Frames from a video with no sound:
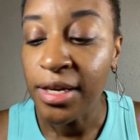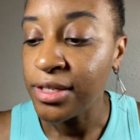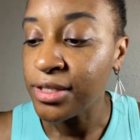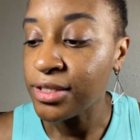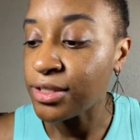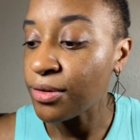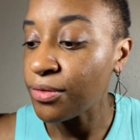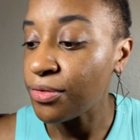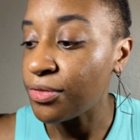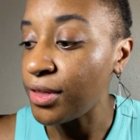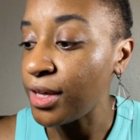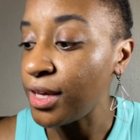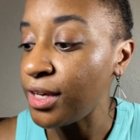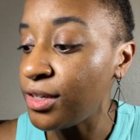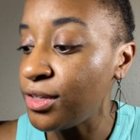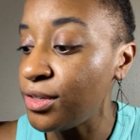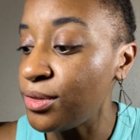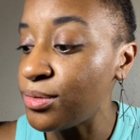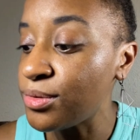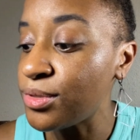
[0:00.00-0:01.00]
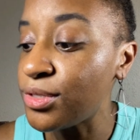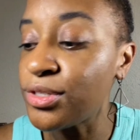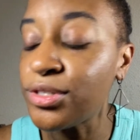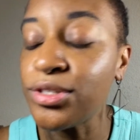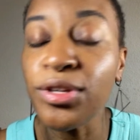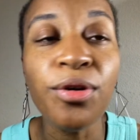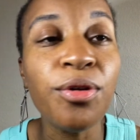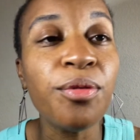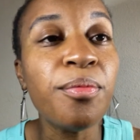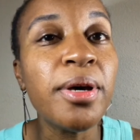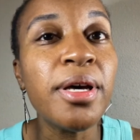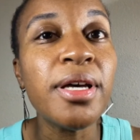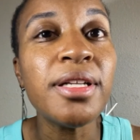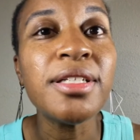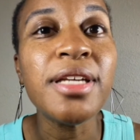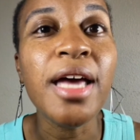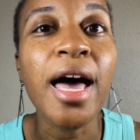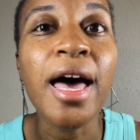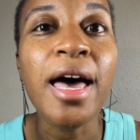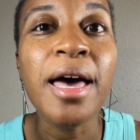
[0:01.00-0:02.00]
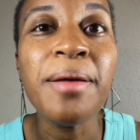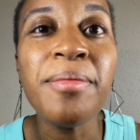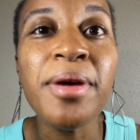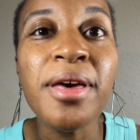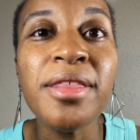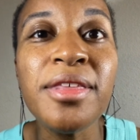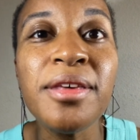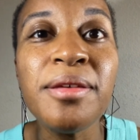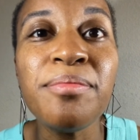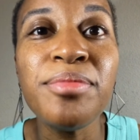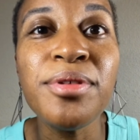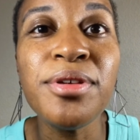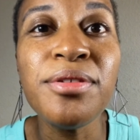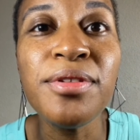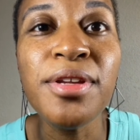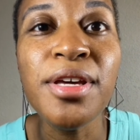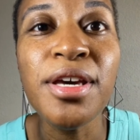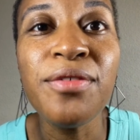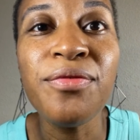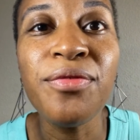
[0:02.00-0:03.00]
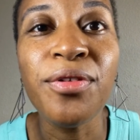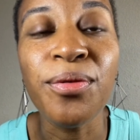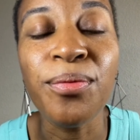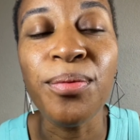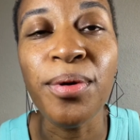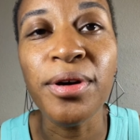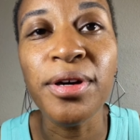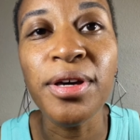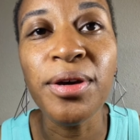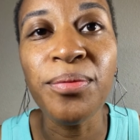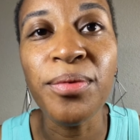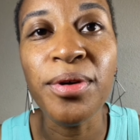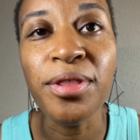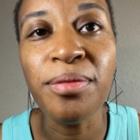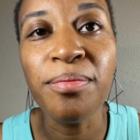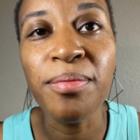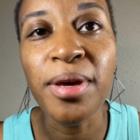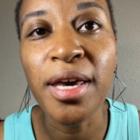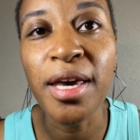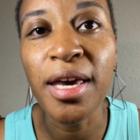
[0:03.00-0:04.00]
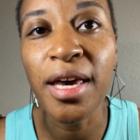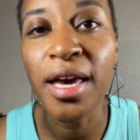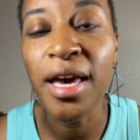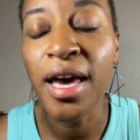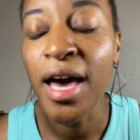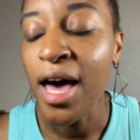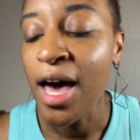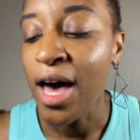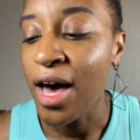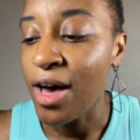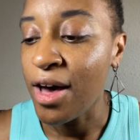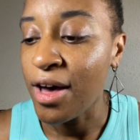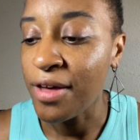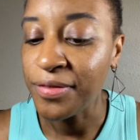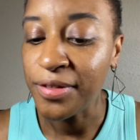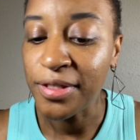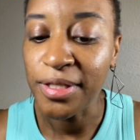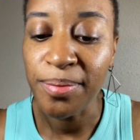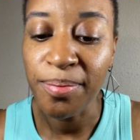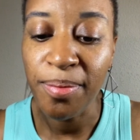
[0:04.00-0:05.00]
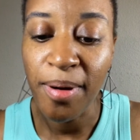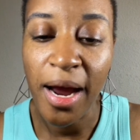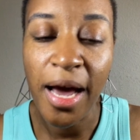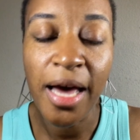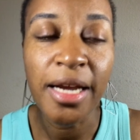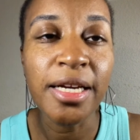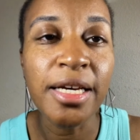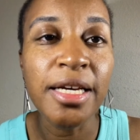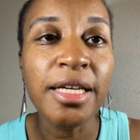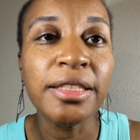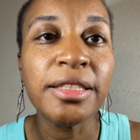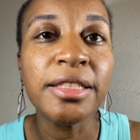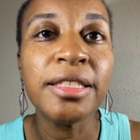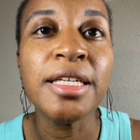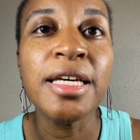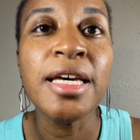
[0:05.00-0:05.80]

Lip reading: So thank you so much, Imethod Beauty, for working with me on this product.